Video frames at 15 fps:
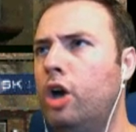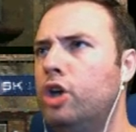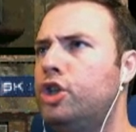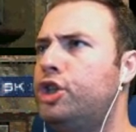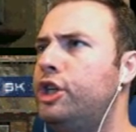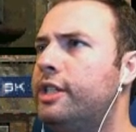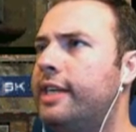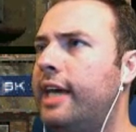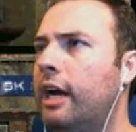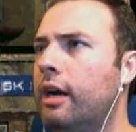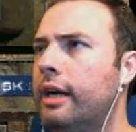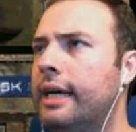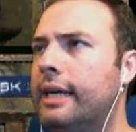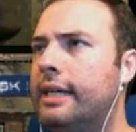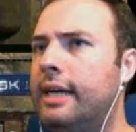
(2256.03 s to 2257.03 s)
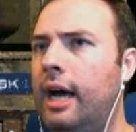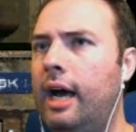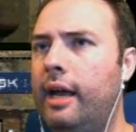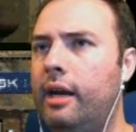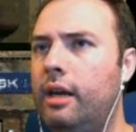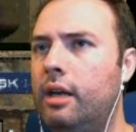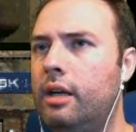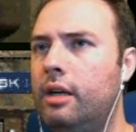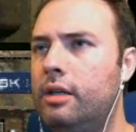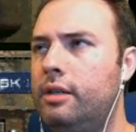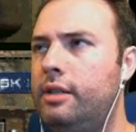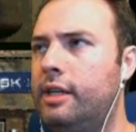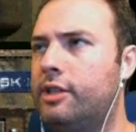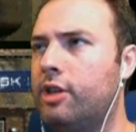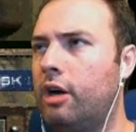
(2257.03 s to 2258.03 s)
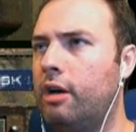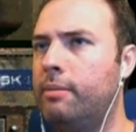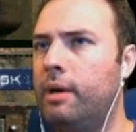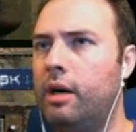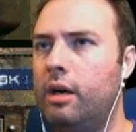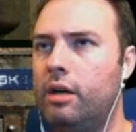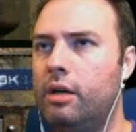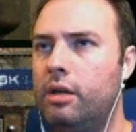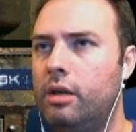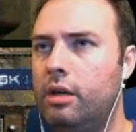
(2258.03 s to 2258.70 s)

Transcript: She's carrying a gun. Disarm her.